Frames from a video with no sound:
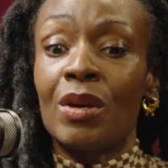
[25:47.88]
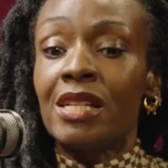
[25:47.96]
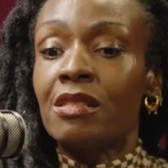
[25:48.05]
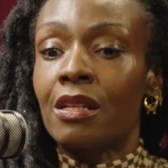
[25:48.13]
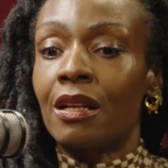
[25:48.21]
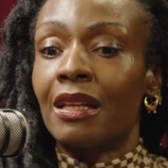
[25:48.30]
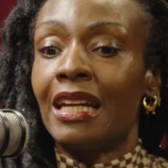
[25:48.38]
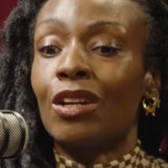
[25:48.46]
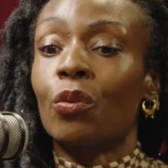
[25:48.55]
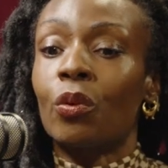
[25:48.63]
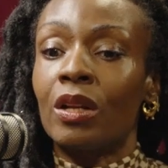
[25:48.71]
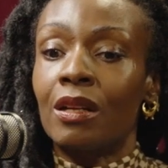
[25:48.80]
basically
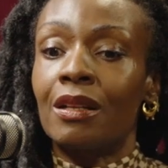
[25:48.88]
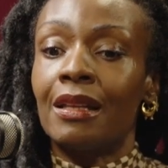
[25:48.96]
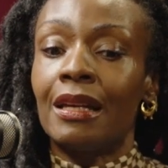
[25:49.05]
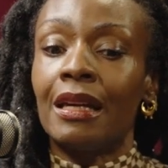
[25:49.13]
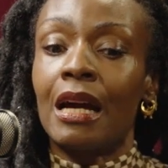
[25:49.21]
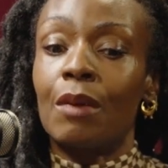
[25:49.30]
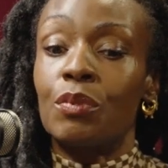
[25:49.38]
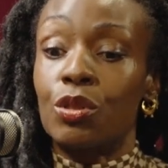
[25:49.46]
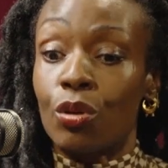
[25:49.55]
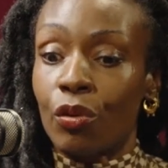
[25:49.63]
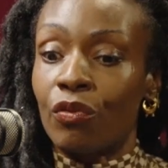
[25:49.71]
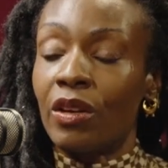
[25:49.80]
critically
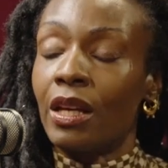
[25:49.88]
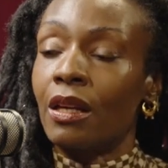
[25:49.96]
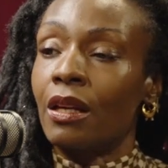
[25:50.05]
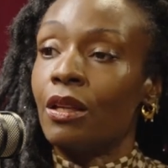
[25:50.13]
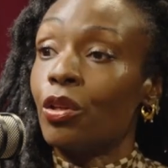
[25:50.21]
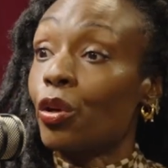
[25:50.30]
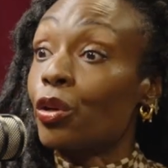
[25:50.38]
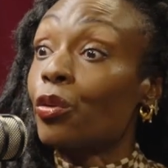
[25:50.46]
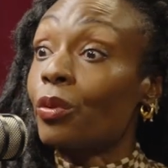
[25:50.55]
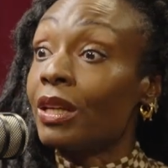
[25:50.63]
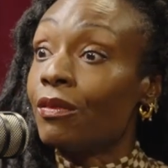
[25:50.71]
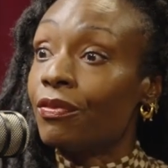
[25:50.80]
observing your
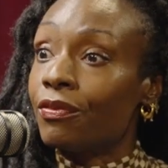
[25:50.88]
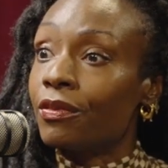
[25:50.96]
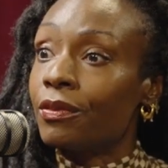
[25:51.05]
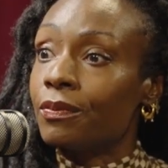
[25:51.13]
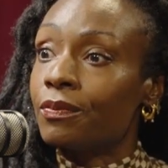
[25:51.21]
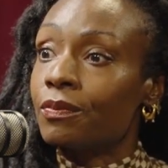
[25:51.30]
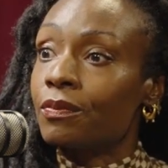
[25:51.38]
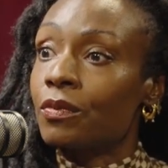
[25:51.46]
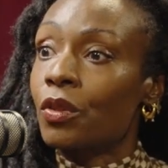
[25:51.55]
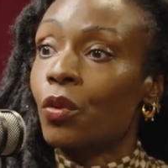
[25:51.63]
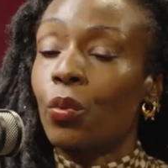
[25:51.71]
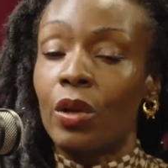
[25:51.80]
grief,
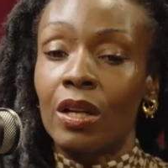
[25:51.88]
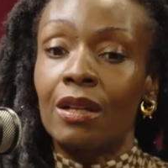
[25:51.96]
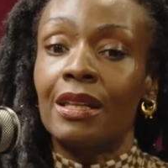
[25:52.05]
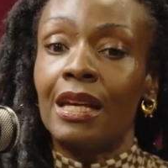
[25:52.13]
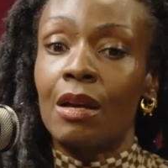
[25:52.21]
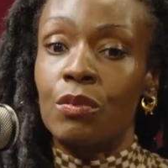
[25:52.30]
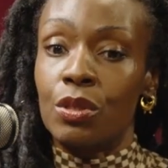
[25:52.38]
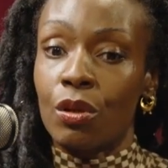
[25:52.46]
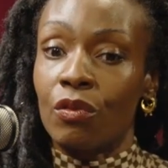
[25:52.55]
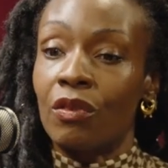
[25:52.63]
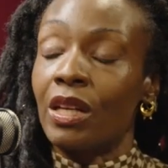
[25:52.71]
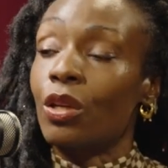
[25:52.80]
critically
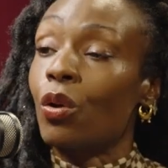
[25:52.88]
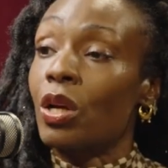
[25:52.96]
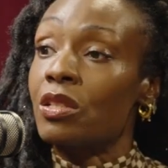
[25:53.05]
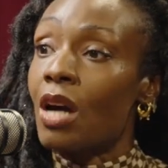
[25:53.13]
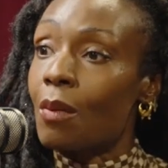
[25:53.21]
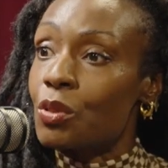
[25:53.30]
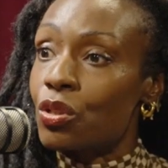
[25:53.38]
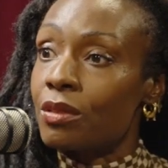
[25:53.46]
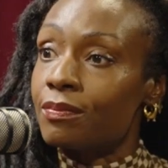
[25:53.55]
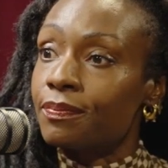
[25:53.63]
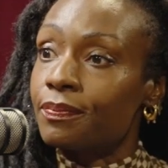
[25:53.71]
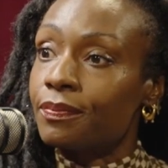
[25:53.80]
observing your
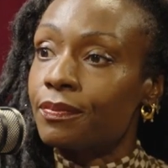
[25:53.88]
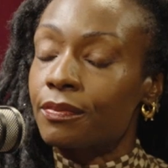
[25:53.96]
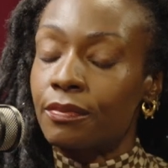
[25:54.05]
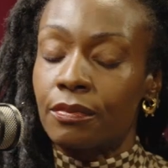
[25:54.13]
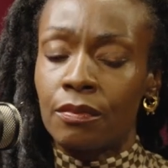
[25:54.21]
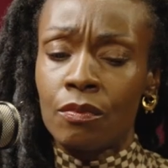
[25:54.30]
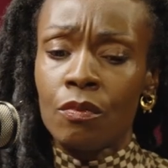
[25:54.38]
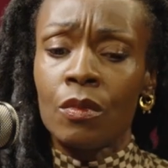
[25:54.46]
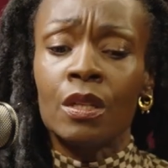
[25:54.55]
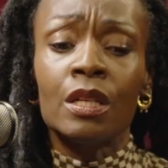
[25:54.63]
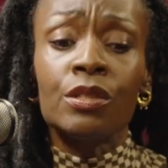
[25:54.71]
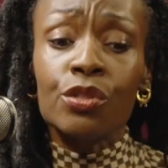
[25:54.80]
adoption.
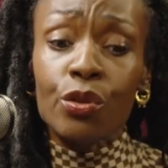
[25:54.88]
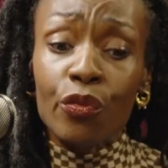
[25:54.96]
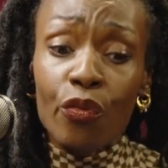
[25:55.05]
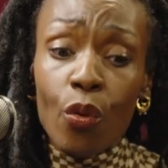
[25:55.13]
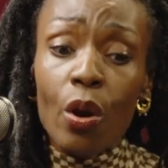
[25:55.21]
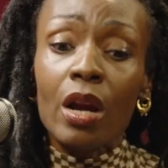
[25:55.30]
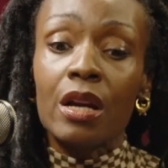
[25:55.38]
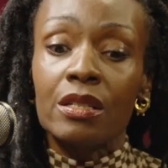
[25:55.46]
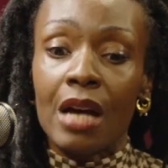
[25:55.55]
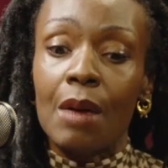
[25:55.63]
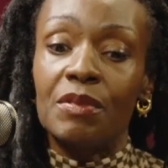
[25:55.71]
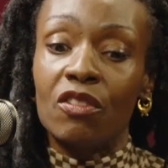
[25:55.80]
And so for
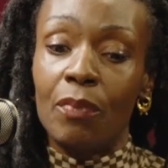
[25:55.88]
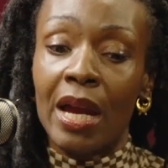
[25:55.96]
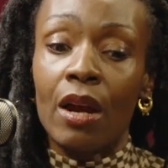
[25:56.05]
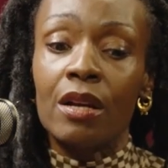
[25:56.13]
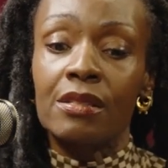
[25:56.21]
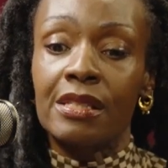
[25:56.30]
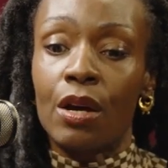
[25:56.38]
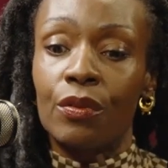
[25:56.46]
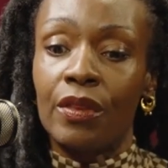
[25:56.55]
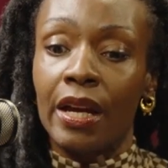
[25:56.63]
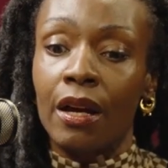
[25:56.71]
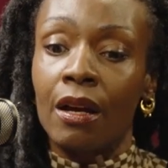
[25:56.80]
adoptive parents
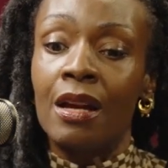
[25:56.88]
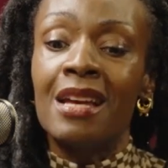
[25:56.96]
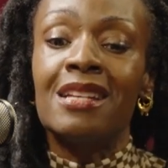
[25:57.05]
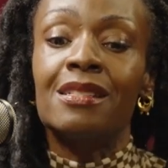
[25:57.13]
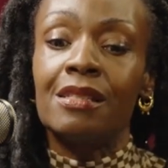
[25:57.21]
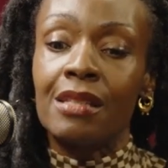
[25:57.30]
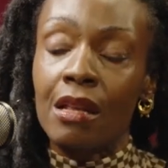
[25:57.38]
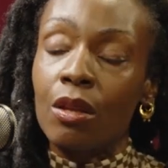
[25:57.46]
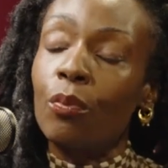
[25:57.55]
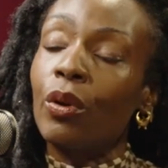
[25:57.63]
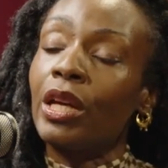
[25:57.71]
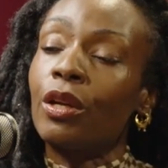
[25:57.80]
out there,
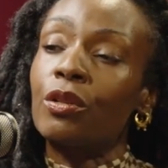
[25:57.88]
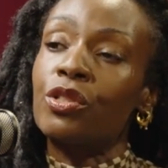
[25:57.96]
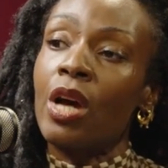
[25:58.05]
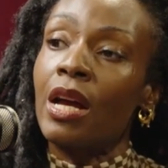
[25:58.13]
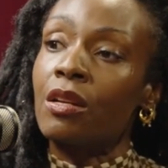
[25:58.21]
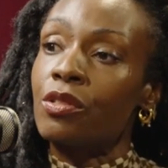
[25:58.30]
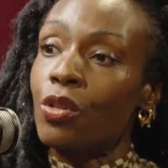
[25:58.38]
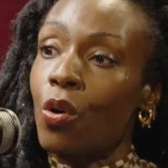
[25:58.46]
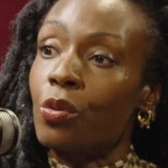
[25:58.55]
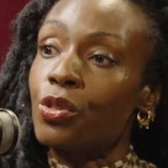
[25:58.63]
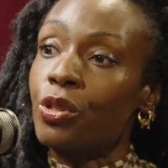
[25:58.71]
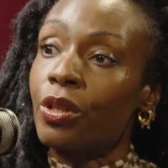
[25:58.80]
celebrate your child's
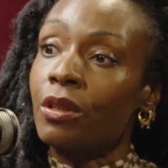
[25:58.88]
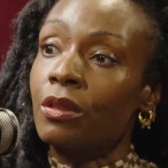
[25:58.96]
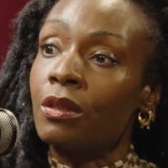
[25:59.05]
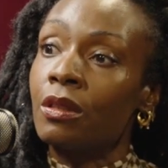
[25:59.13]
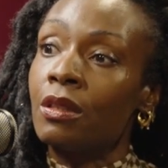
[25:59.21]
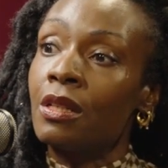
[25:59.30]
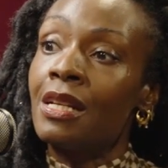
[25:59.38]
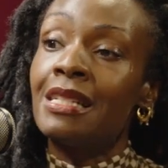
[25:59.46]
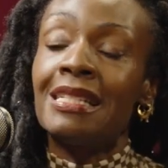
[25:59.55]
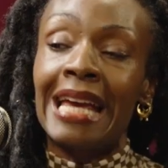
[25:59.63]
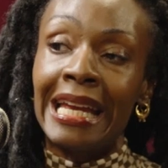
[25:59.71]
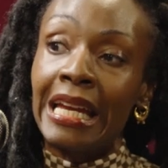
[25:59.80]
culture.
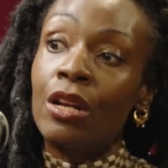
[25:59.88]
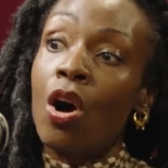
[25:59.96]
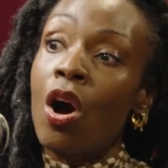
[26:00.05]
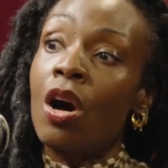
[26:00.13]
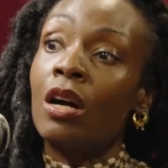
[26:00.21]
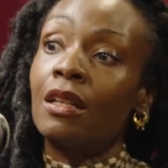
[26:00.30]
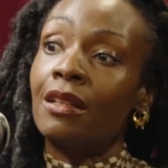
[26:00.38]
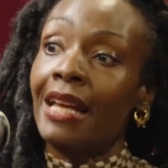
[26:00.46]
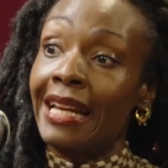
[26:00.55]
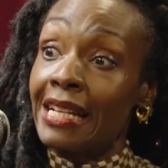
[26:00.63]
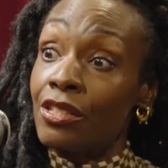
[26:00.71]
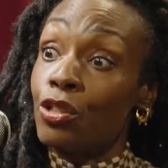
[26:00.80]
Take it on
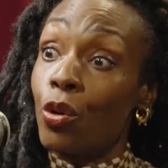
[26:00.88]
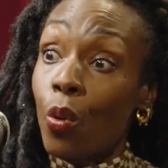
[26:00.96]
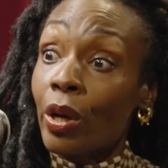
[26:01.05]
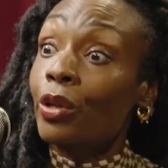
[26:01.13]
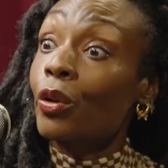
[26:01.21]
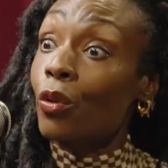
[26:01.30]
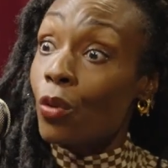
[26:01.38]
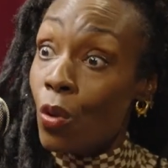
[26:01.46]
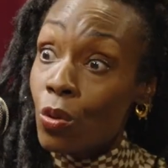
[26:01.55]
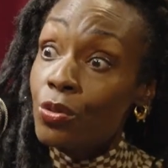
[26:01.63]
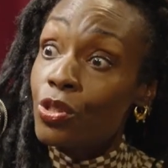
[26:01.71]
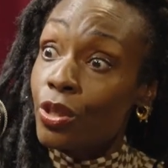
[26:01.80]
like it's your
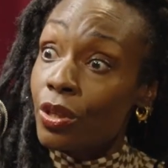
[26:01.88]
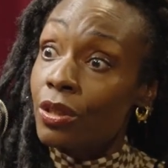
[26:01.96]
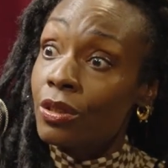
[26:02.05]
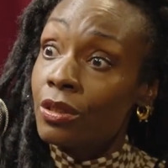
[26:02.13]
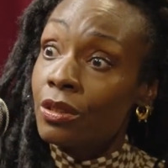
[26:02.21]
culture.